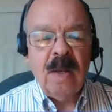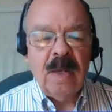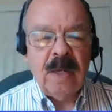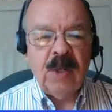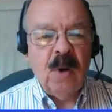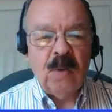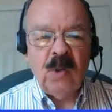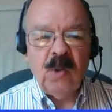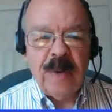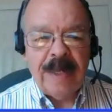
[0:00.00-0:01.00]
it can
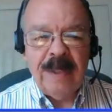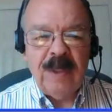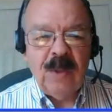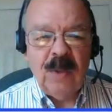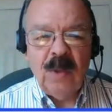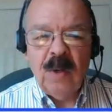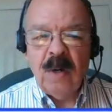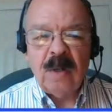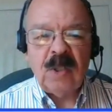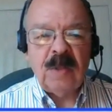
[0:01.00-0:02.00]
go directly to
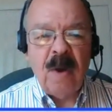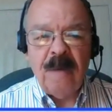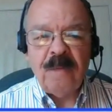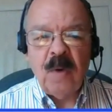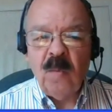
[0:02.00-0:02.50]
your smartphone,